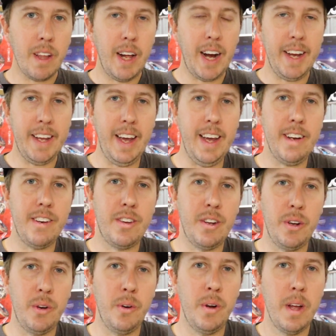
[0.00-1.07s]
I hate
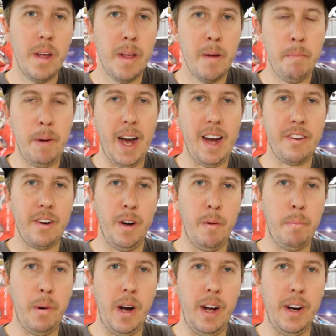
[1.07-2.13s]
to bash on a
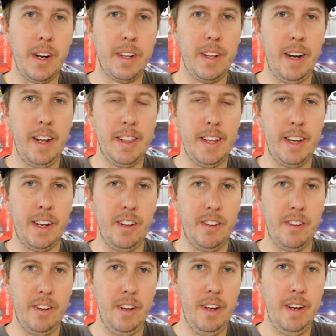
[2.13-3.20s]
product that I think
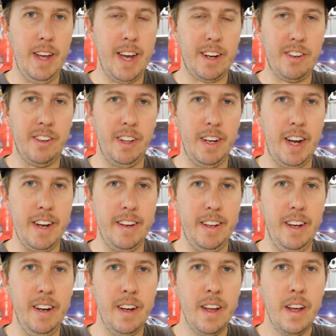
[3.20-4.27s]
is an excellent
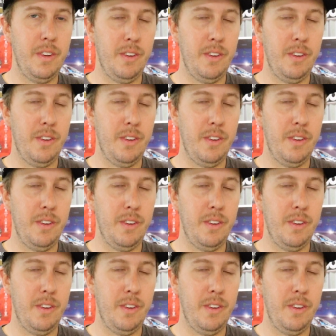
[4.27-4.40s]
idea.